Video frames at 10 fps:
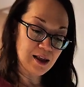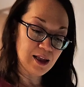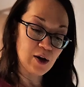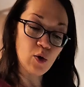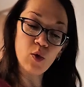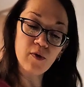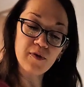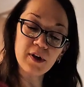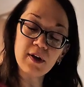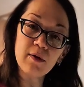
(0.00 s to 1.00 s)
let it cool
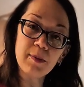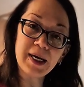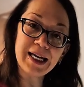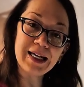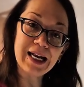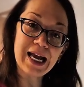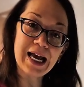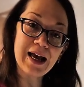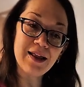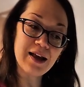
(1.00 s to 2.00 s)
for a little bit
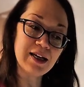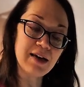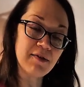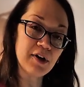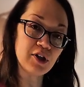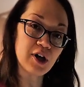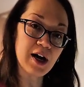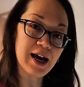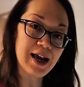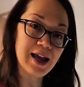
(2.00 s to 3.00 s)
and then give it a
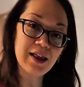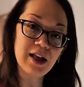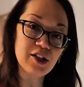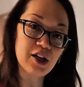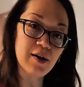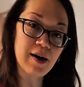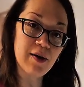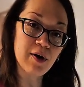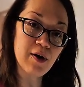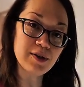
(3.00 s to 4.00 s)
try and let you know how
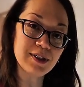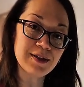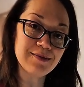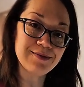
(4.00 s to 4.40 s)
it goes.